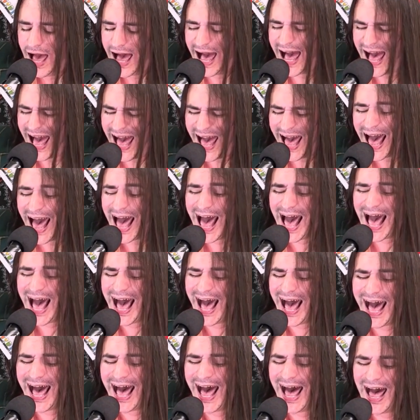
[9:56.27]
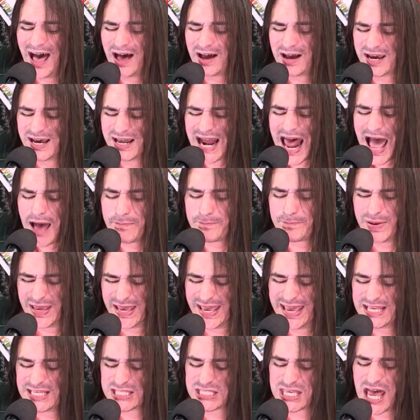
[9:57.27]
How could I
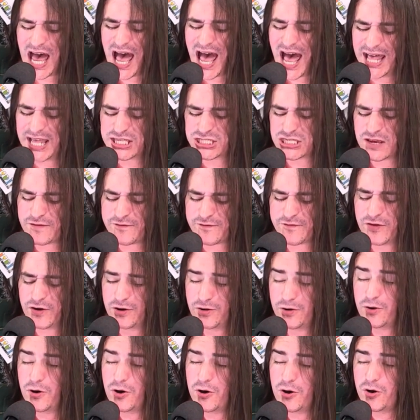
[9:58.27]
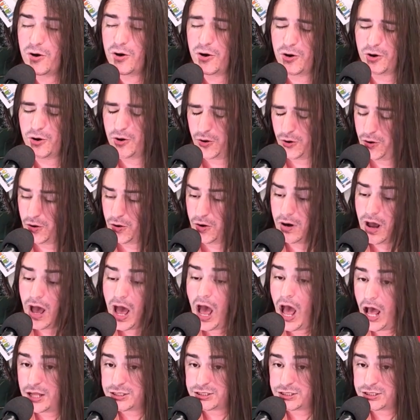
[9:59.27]
be such a fool?